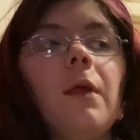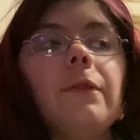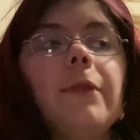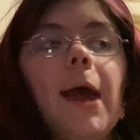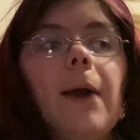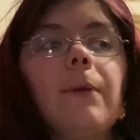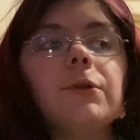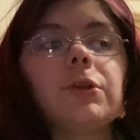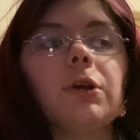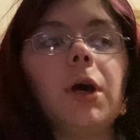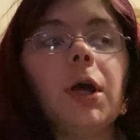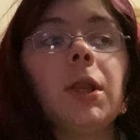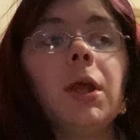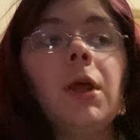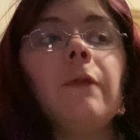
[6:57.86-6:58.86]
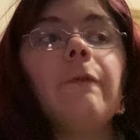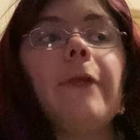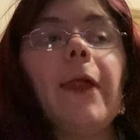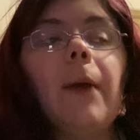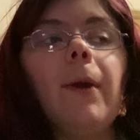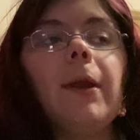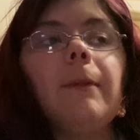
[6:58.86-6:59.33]
that was good.
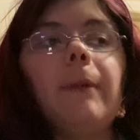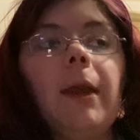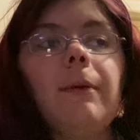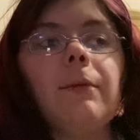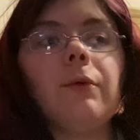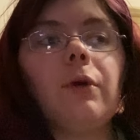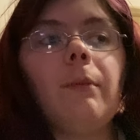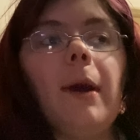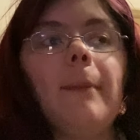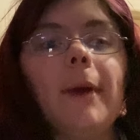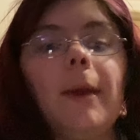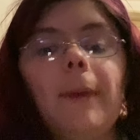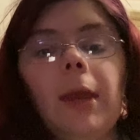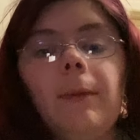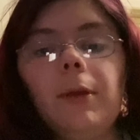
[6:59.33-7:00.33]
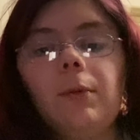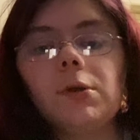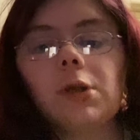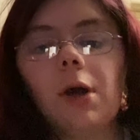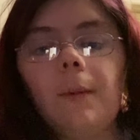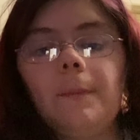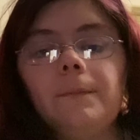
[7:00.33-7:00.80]
Then I went in the baby room and my baby was up.